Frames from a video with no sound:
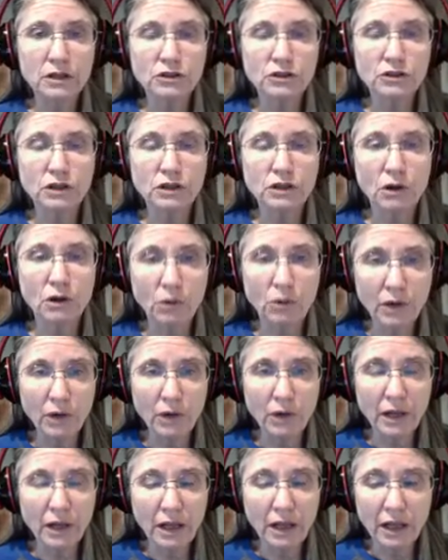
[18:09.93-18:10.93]
So
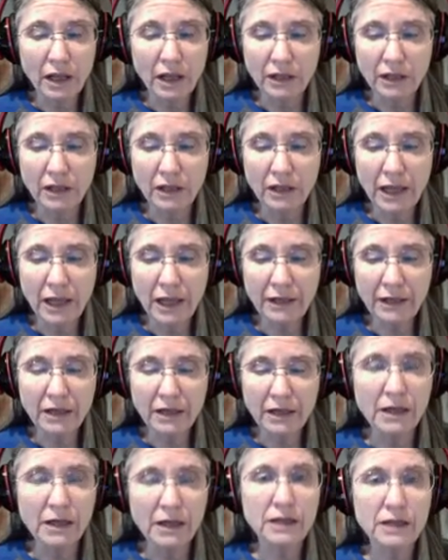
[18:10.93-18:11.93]
let
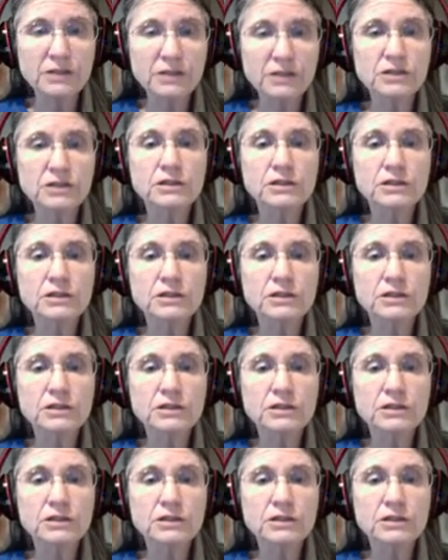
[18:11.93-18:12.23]
us